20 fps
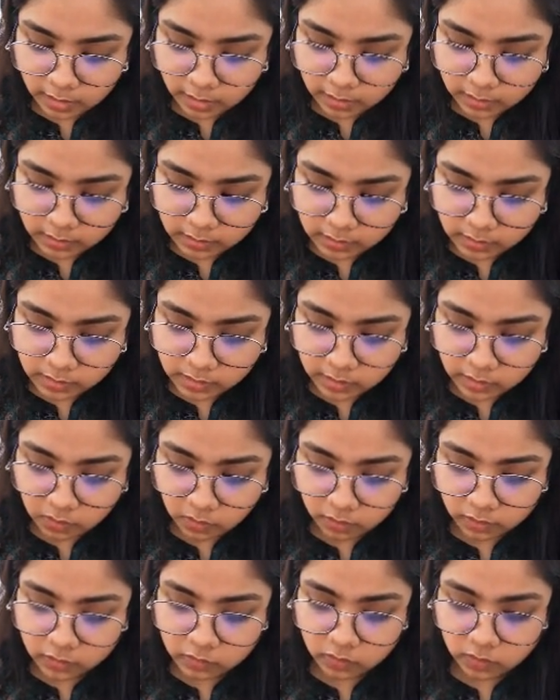This is the
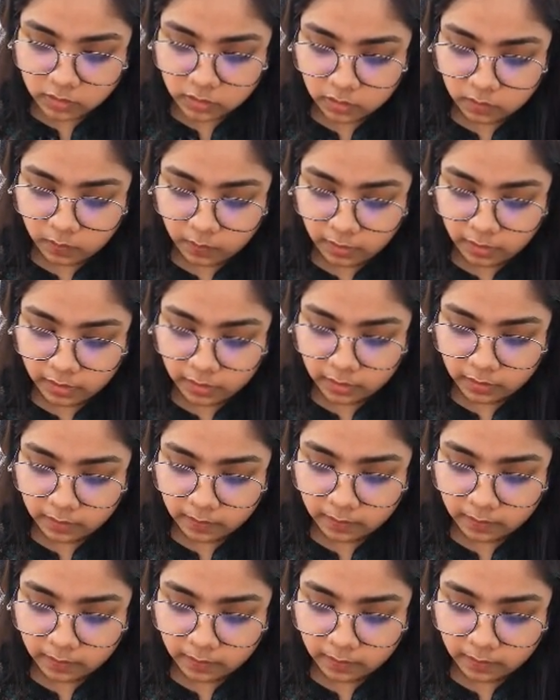horizontal plane,